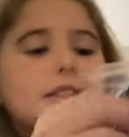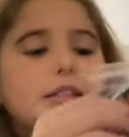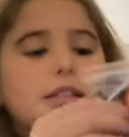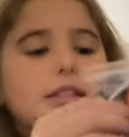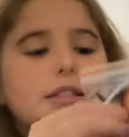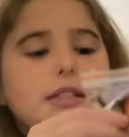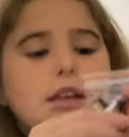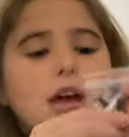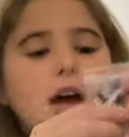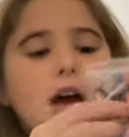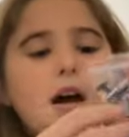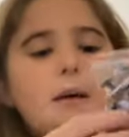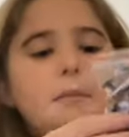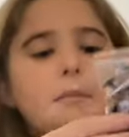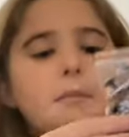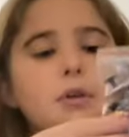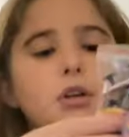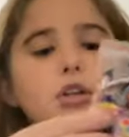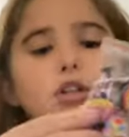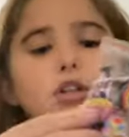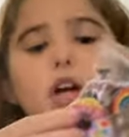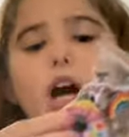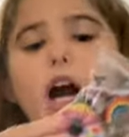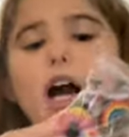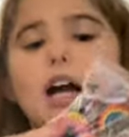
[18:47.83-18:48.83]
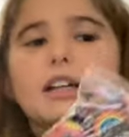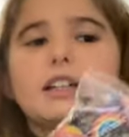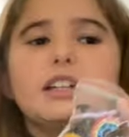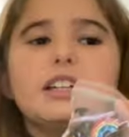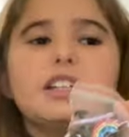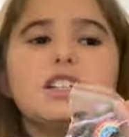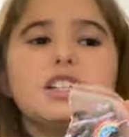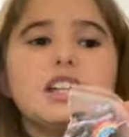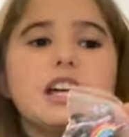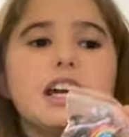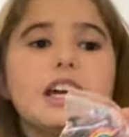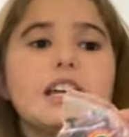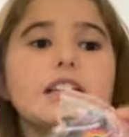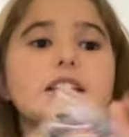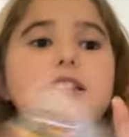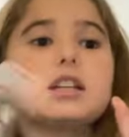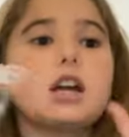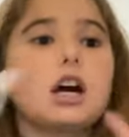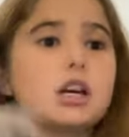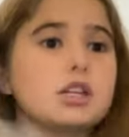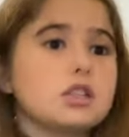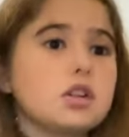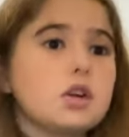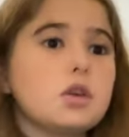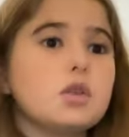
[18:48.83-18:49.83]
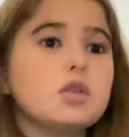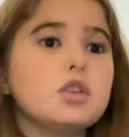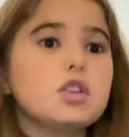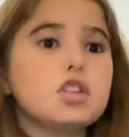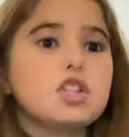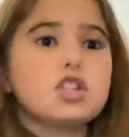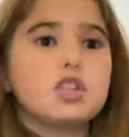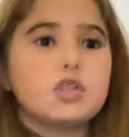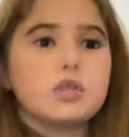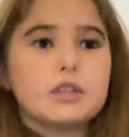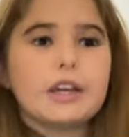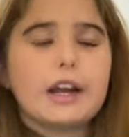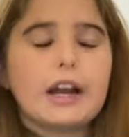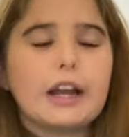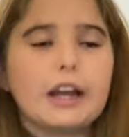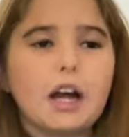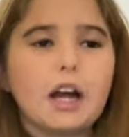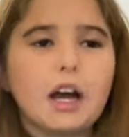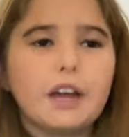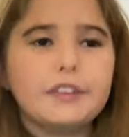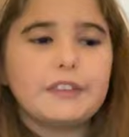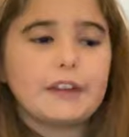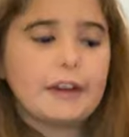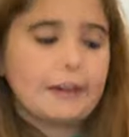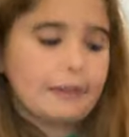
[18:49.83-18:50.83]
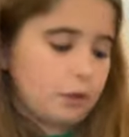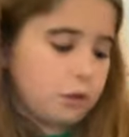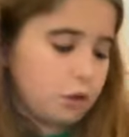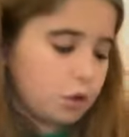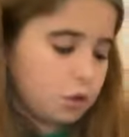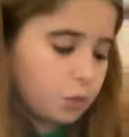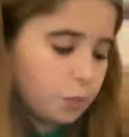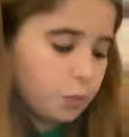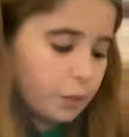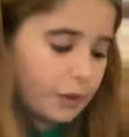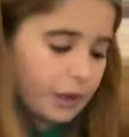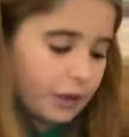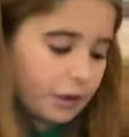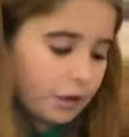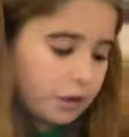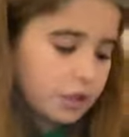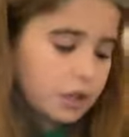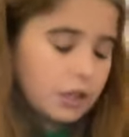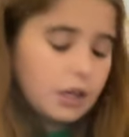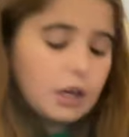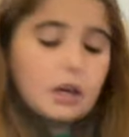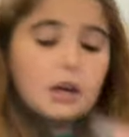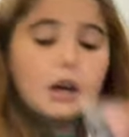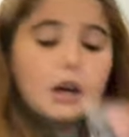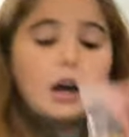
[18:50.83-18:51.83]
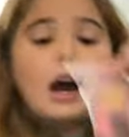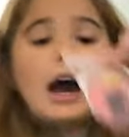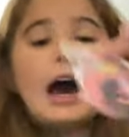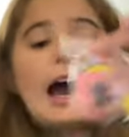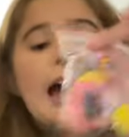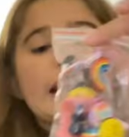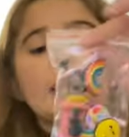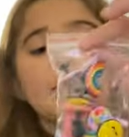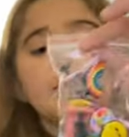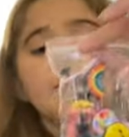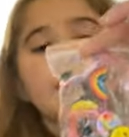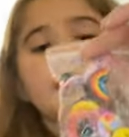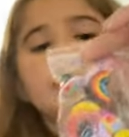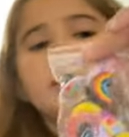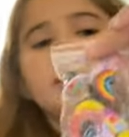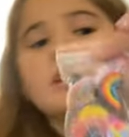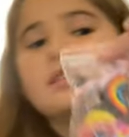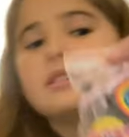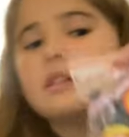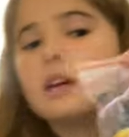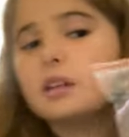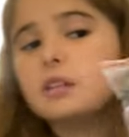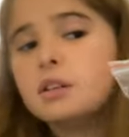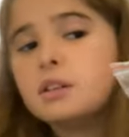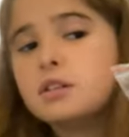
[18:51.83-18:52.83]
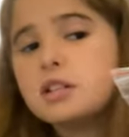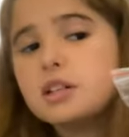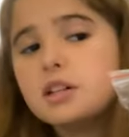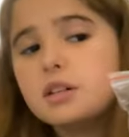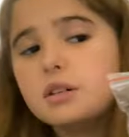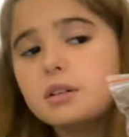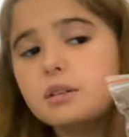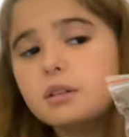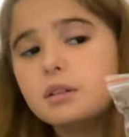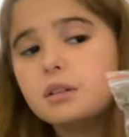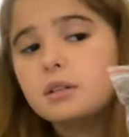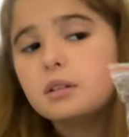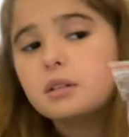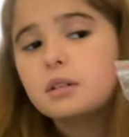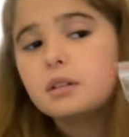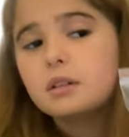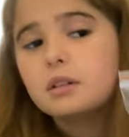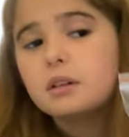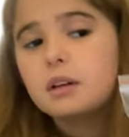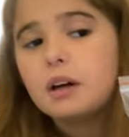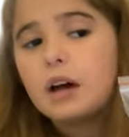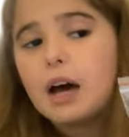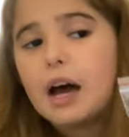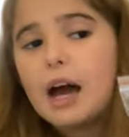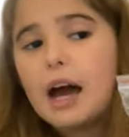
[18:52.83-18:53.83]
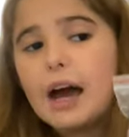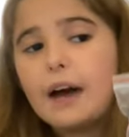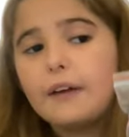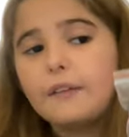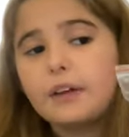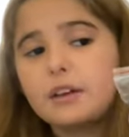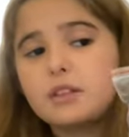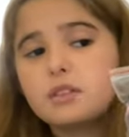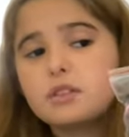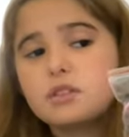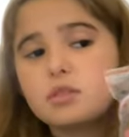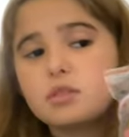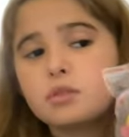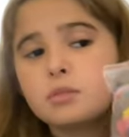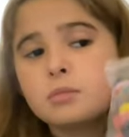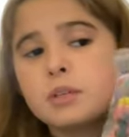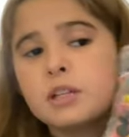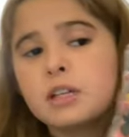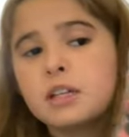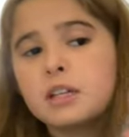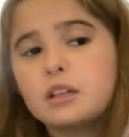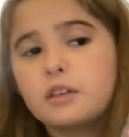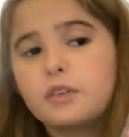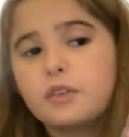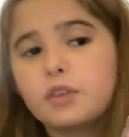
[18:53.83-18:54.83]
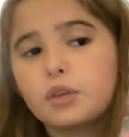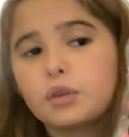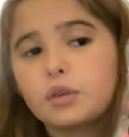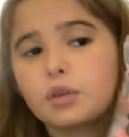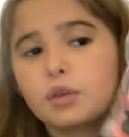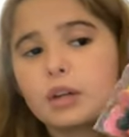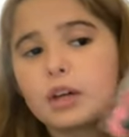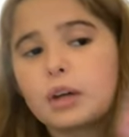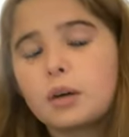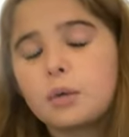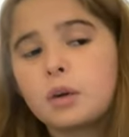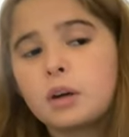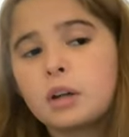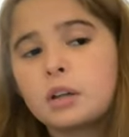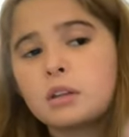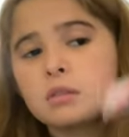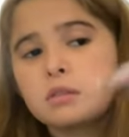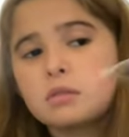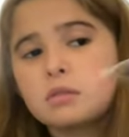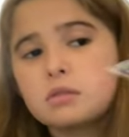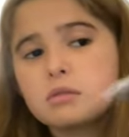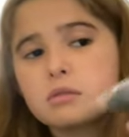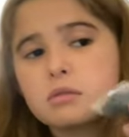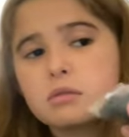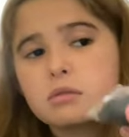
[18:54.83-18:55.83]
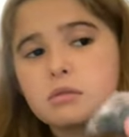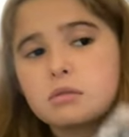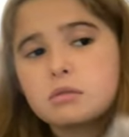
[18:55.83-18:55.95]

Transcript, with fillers: some croc keychains and also the shoes that I got that look weird. I can put these on there, too. I have, like, so many different looking ones.